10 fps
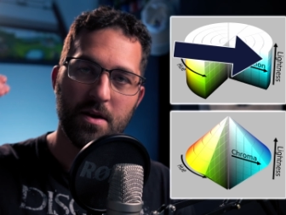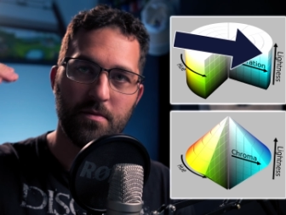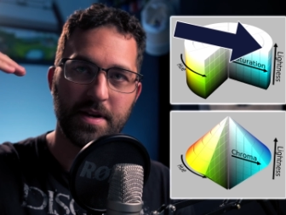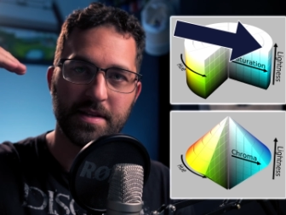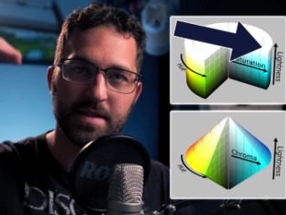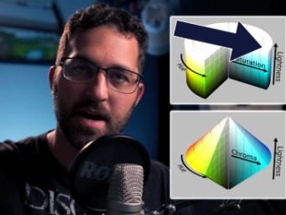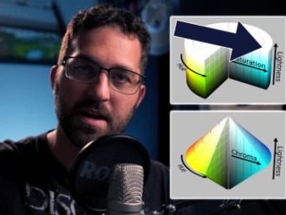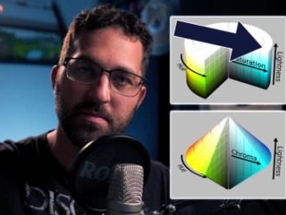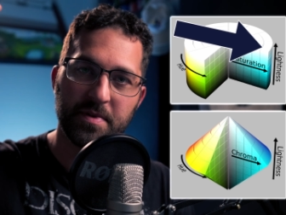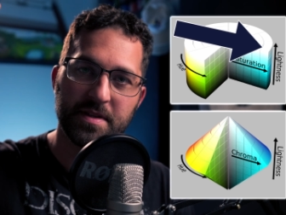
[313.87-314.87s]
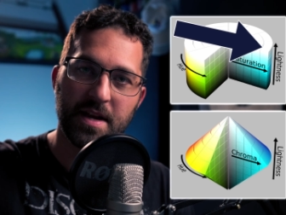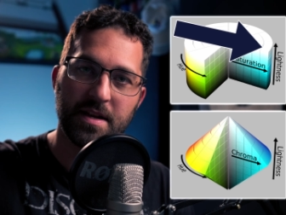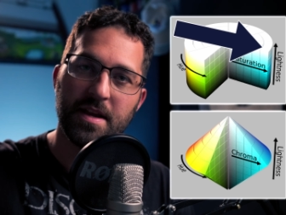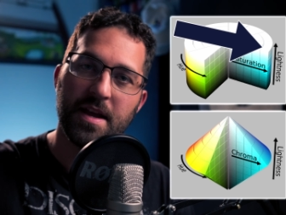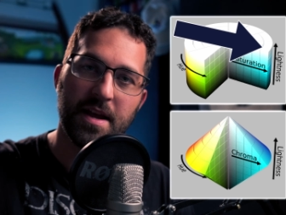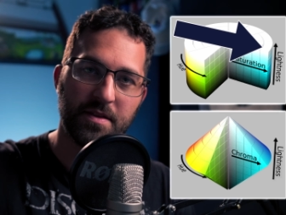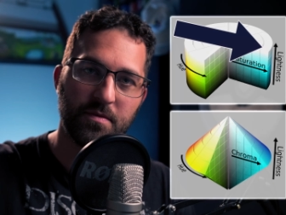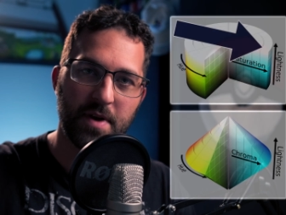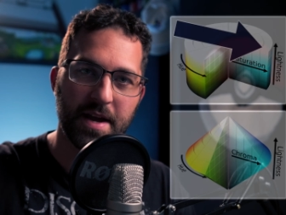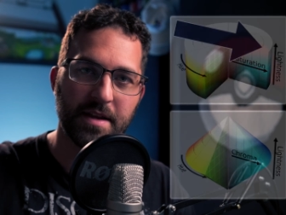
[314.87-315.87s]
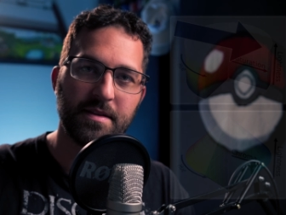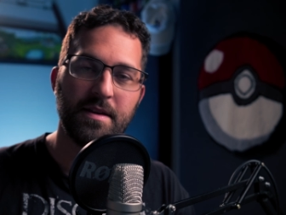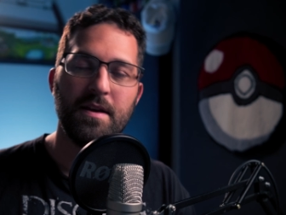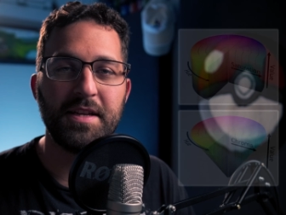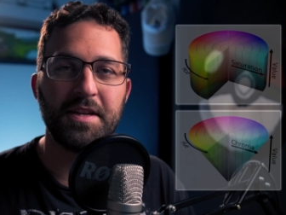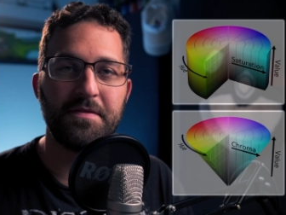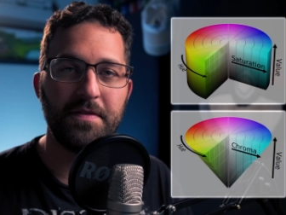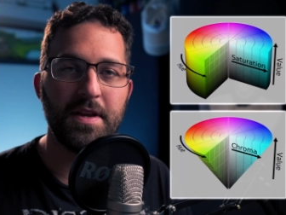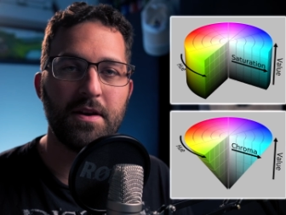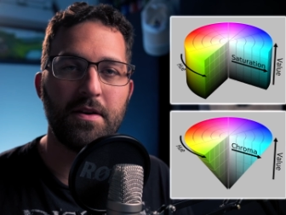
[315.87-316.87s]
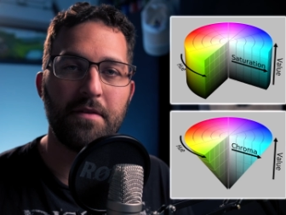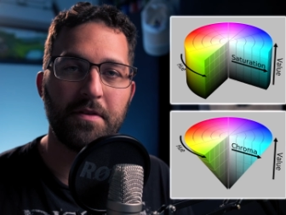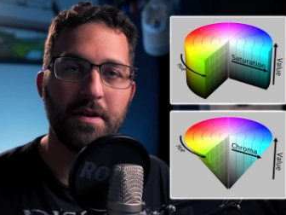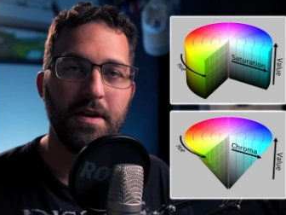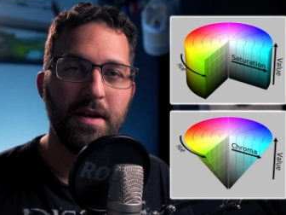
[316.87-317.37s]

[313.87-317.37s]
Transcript: When it's 100%, it's white. In HSV, however,